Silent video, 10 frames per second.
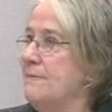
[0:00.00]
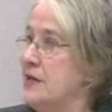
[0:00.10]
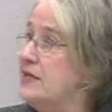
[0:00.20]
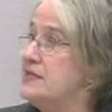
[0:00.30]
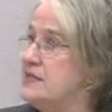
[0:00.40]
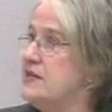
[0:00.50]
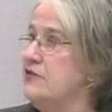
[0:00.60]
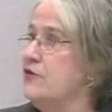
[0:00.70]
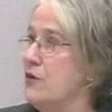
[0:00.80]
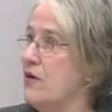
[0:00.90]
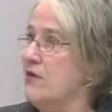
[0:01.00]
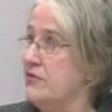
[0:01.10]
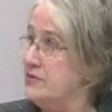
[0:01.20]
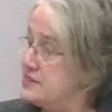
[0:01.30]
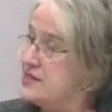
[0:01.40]
it did for
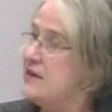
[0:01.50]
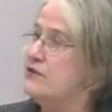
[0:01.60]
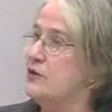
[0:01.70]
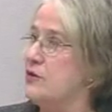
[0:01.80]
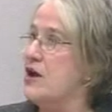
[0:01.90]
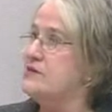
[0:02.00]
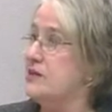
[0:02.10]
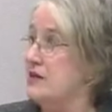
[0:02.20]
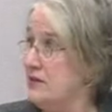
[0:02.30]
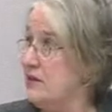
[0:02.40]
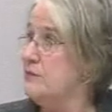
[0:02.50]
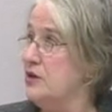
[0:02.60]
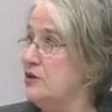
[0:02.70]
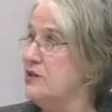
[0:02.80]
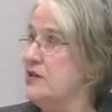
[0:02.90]
the state of Nebraska and the
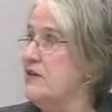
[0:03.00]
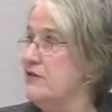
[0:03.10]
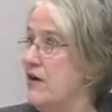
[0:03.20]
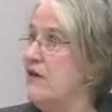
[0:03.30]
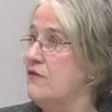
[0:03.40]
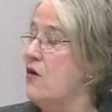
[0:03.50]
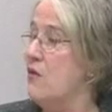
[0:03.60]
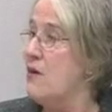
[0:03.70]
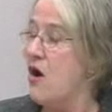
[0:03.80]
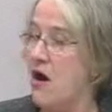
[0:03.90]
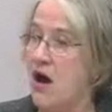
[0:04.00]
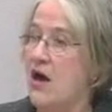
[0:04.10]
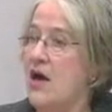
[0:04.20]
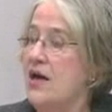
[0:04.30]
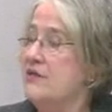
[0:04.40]
community of Omaha,
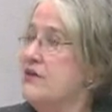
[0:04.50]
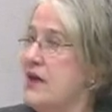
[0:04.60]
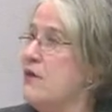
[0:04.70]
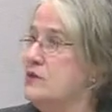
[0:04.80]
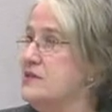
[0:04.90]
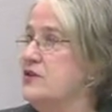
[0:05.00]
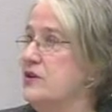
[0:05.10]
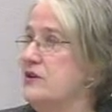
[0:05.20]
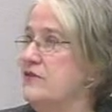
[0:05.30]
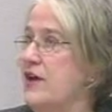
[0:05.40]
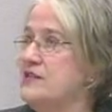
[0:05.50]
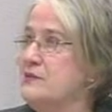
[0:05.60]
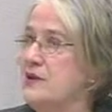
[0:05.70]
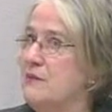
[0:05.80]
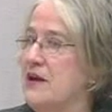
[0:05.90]
that was a good
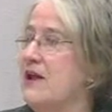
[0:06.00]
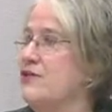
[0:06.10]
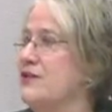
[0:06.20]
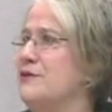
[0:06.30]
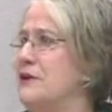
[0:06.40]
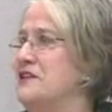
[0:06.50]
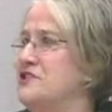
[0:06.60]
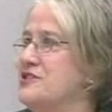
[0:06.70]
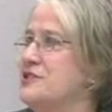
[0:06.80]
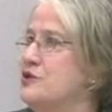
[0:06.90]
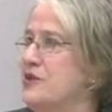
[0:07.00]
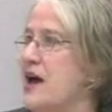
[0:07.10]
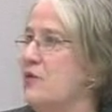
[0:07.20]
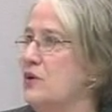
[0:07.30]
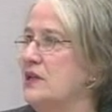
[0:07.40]
investment. But I don't think we can just do
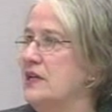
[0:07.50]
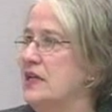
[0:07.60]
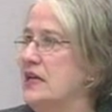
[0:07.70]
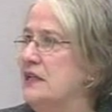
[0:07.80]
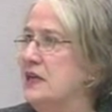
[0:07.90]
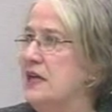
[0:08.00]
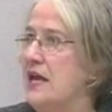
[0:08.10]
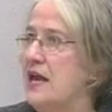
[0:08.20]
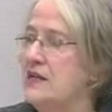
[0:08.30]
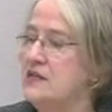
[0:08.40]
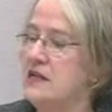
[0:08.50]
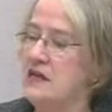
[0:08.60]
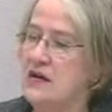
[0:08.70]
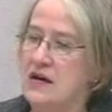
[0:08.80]
that willy-nilly. And